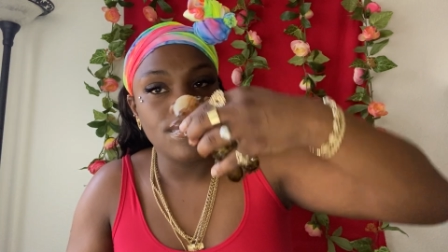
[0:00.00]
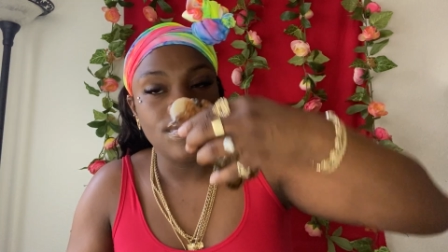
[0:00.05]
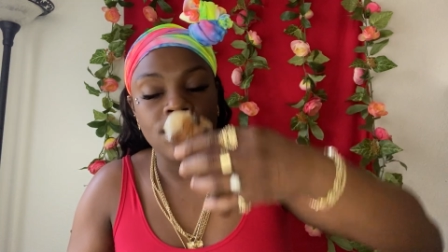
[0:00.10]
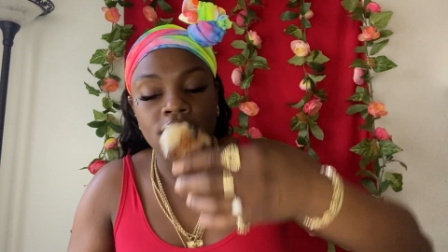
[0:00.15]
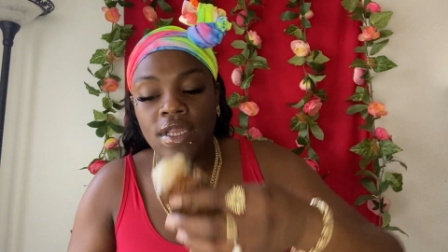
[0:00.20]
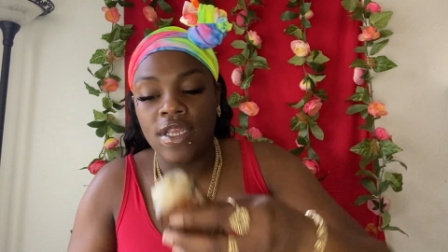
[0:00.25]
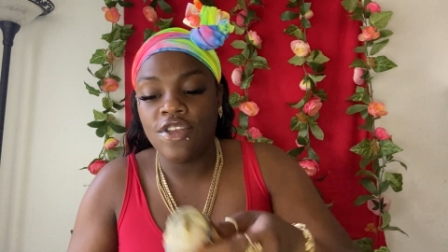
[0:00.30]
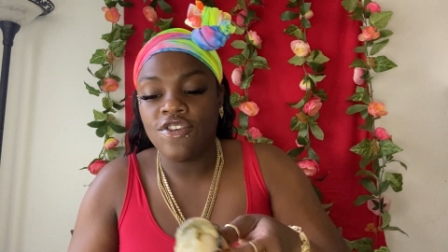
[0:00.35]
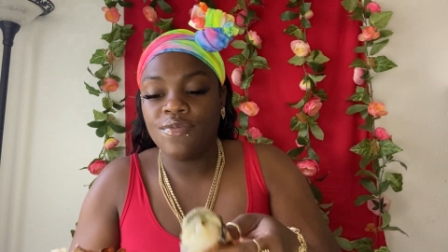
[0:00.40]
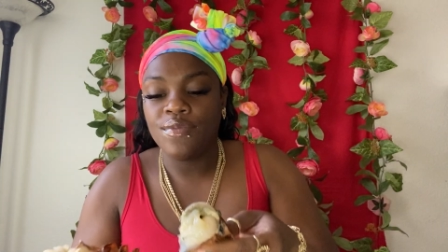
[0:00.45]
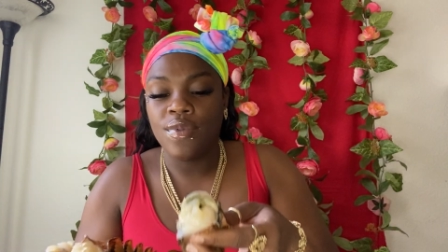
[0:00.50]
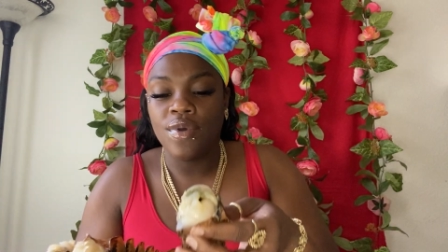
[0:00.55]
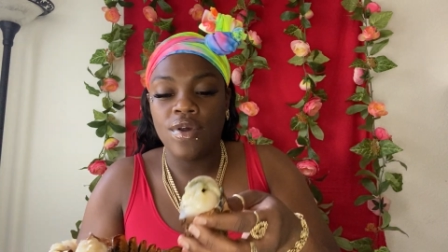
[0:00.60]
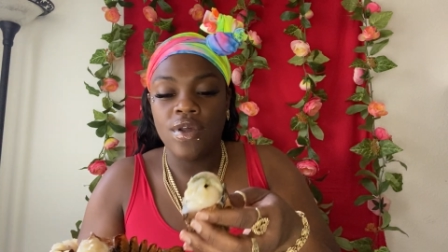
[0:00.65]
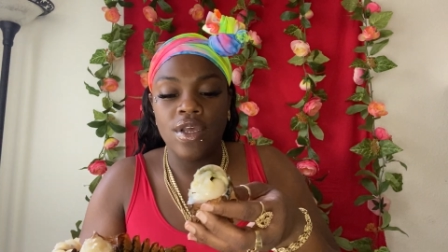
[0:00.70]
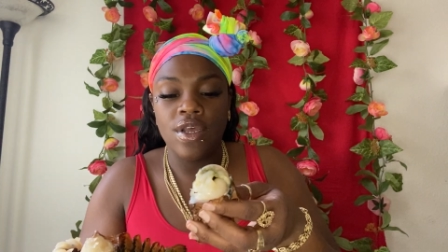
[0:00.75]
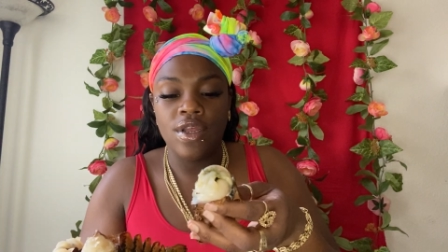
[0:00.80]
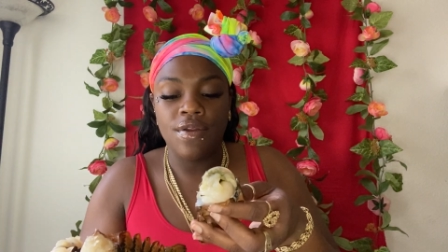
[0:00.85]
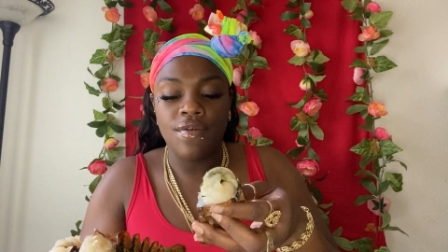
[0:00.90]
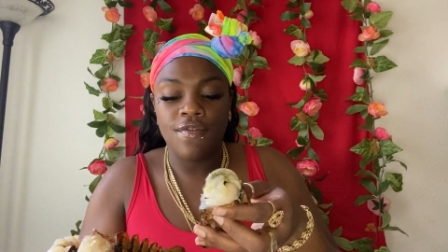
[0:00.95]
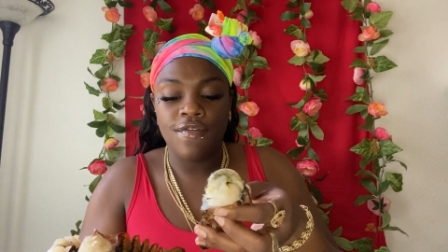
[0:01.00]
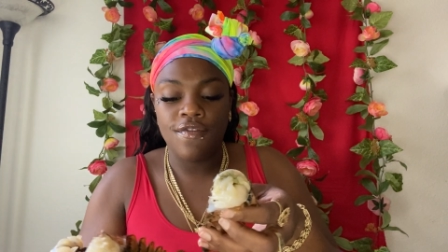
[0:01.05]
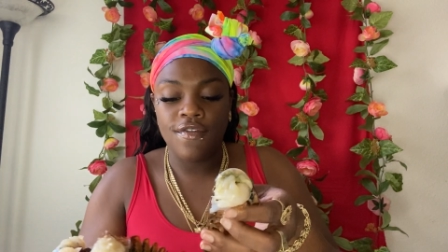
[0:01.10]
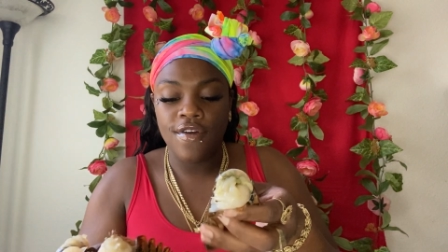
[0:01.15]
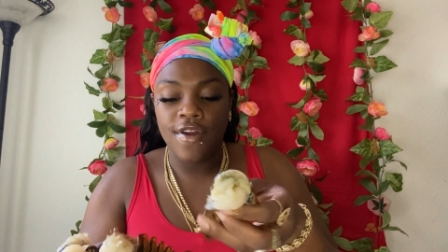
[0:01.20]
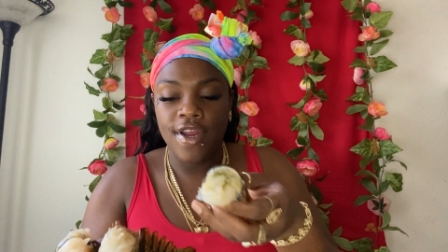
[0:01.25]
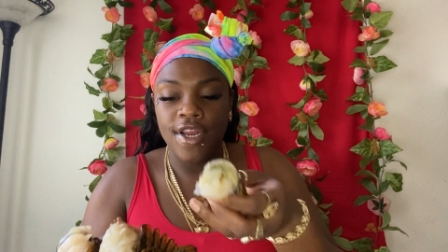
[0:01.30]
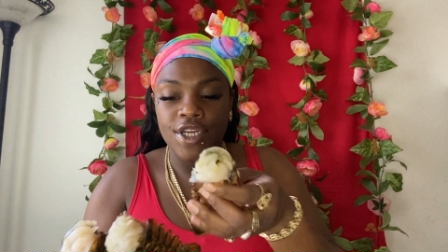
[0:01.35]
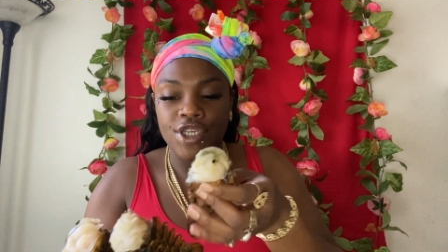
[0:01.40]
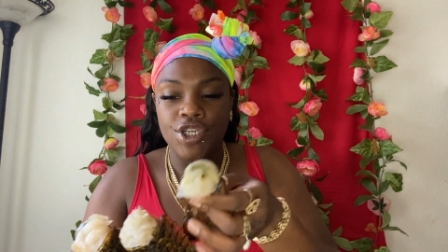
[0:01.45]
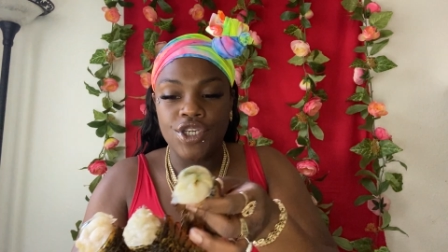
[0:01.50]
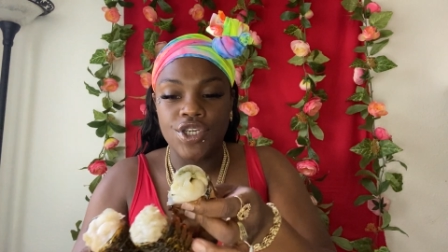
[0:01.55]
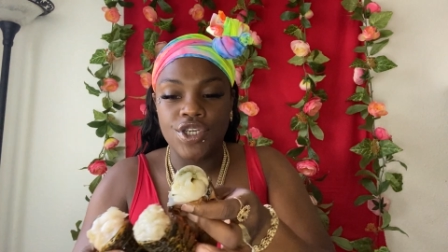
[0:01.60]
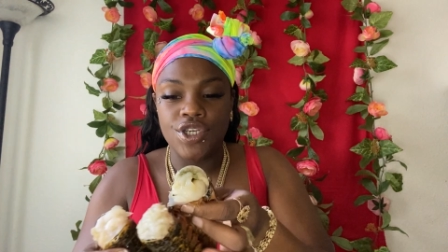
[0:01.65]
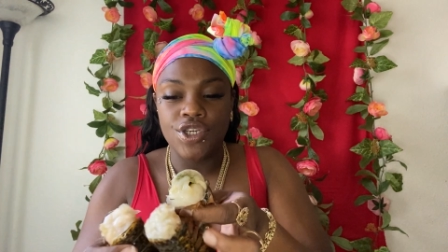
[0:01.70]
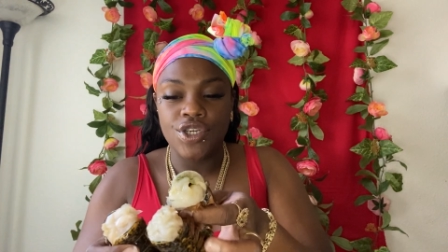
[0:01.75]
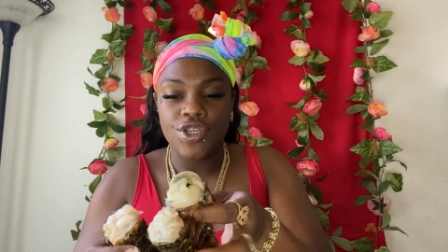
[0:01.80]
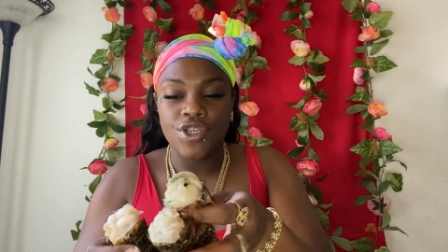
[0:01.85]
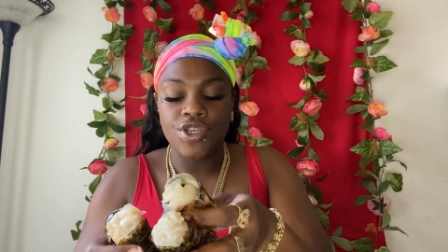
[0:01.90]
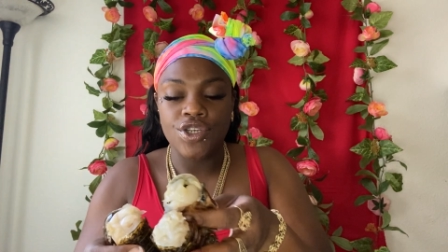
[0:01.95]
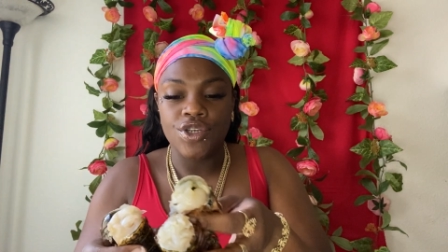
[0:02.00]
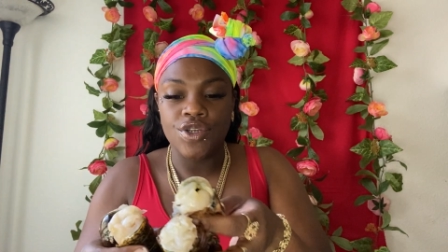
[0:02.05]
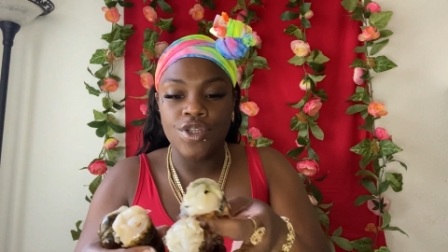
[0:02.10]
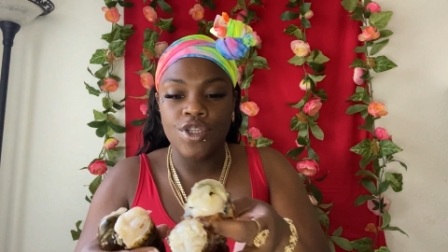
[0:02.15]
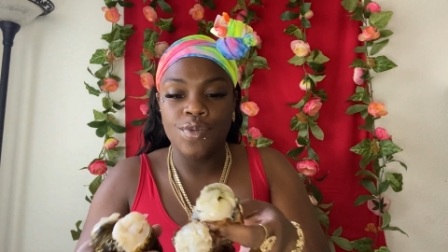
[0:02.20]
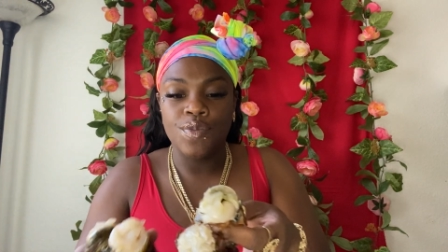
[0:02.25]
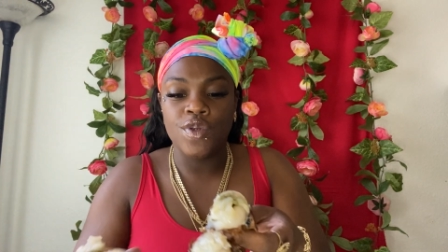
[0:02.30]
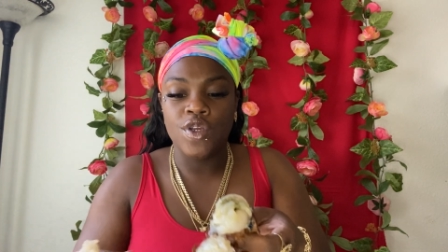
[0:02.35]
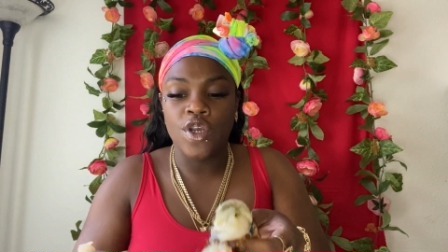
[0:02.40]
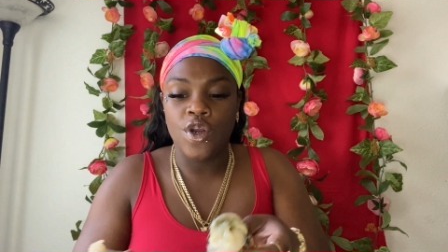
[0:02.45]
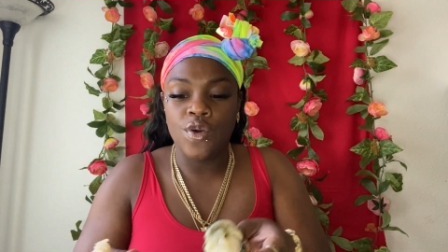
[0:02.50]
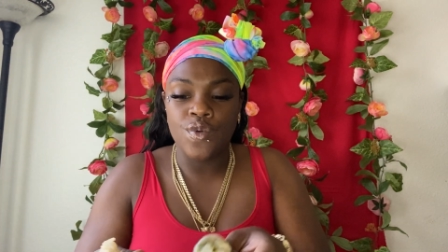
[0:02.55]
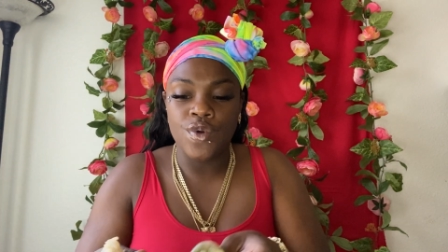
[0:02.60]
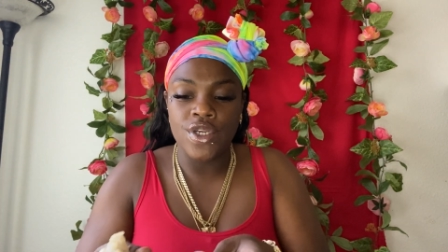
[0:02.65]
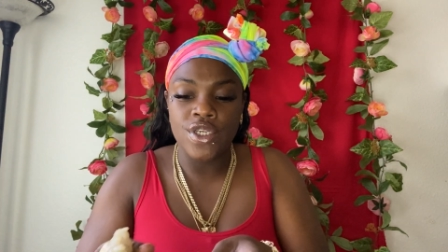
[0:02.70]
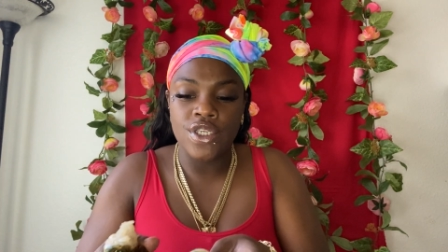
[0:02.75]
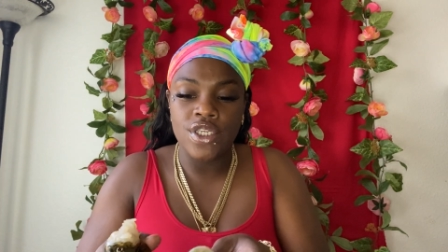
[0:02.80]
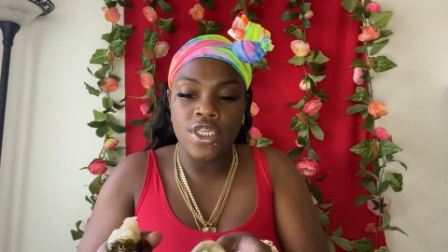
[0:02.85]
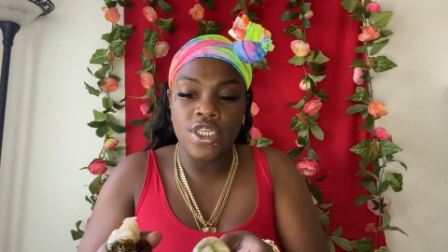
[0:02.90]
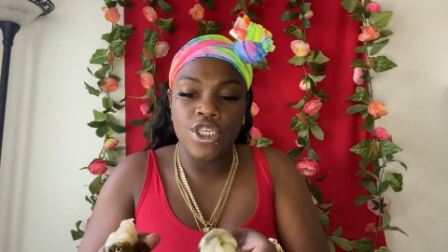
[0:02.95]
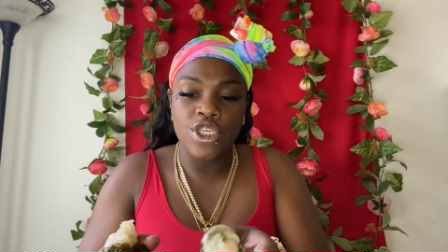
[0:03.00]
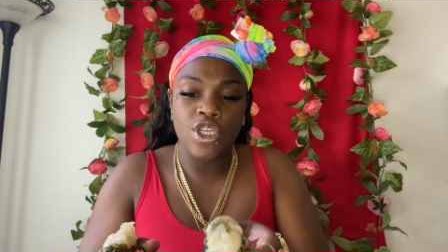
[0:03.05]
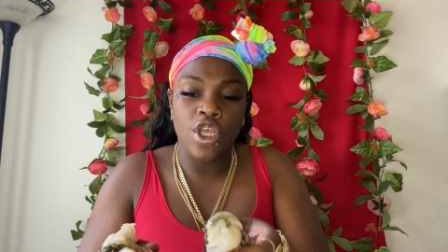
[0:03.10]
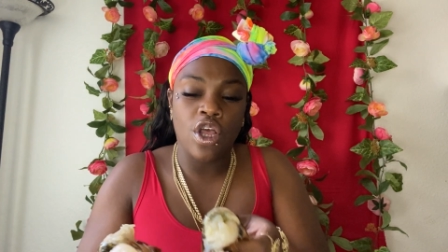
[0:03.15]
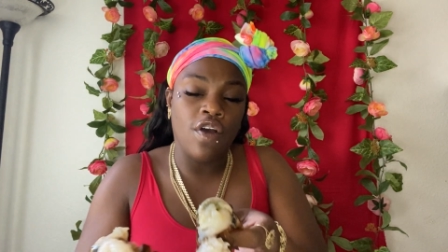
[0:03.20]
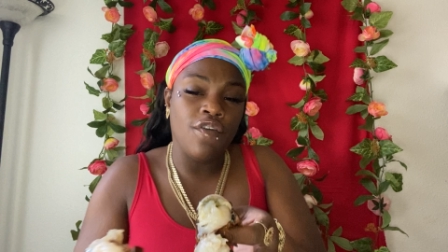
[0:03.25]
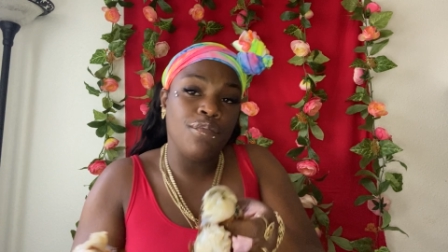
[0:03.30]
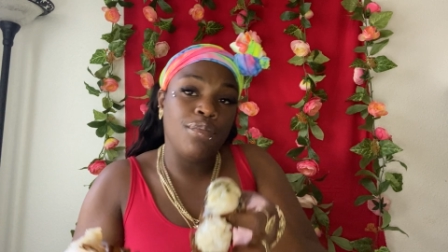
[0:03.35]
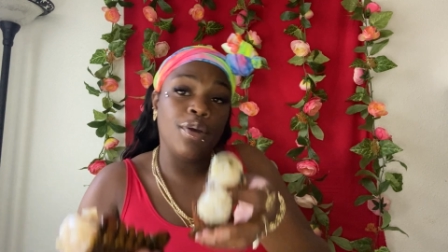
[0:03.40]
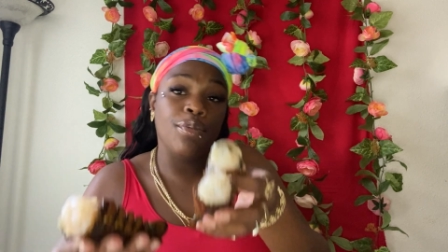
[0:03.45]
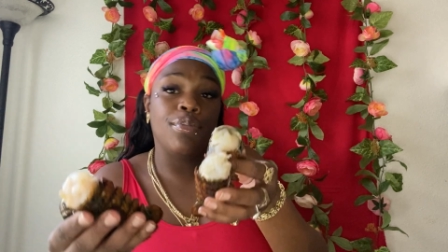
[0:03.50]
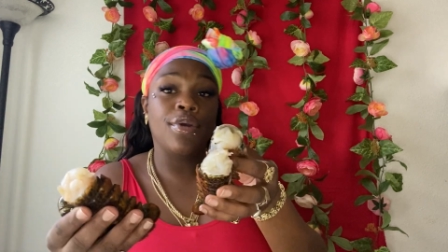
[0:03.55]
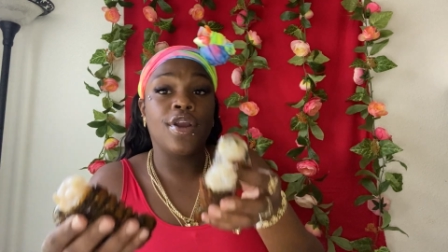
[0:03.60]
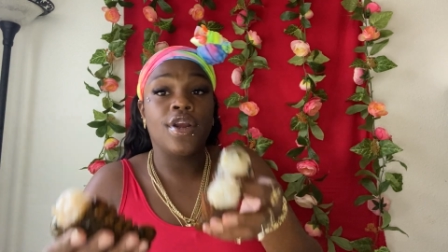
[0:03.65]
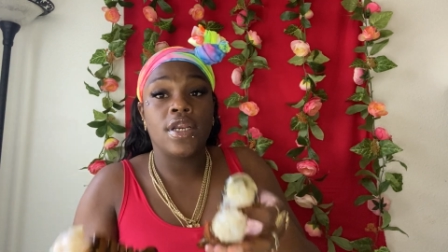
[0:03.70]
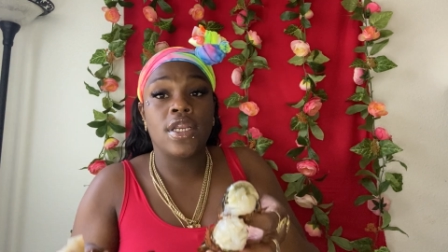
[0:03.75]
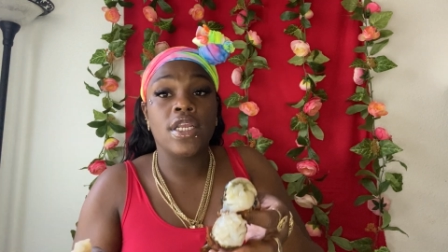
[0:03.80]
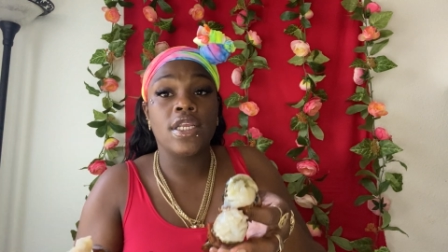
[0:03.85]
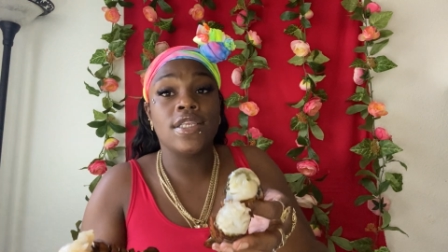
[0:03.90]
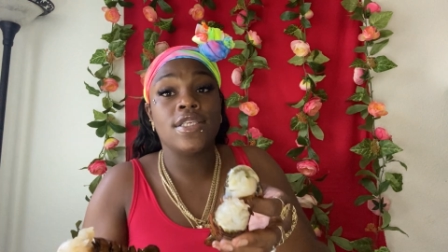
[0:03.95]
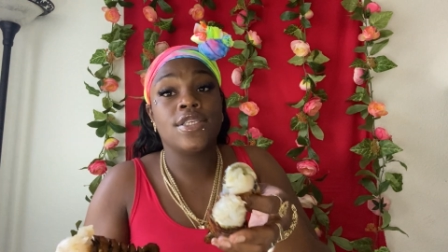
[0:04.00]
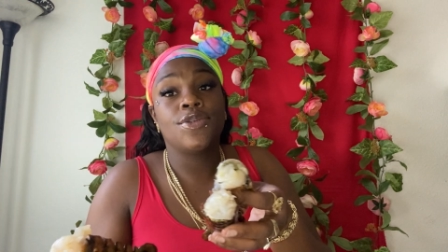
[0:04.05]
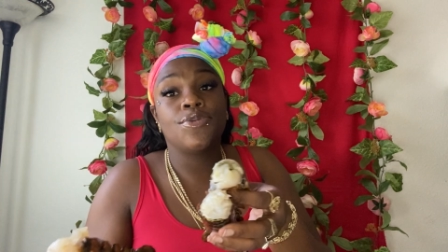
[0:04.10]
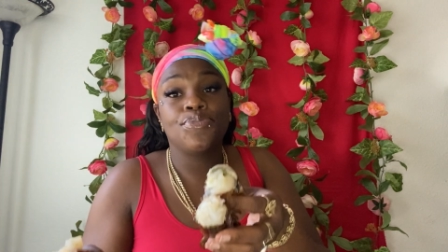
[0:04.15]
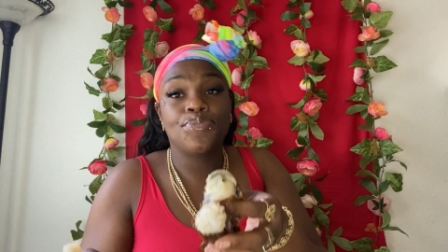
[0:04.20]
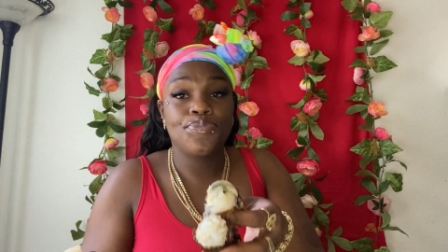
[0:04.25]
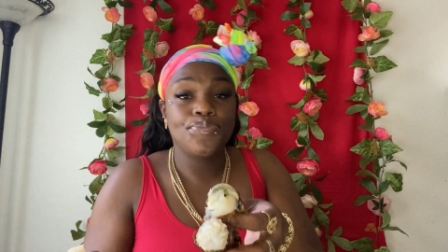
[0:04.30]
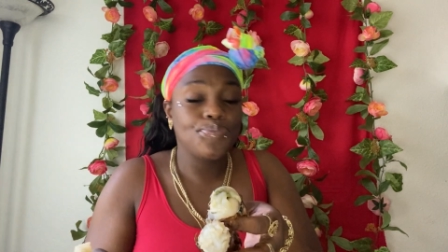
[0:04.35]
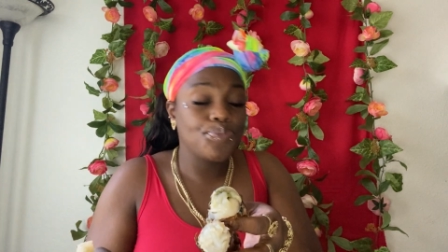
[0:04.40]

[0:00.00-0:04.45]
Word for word: These smell good and fresh. So let me go rinse these off, prepare these.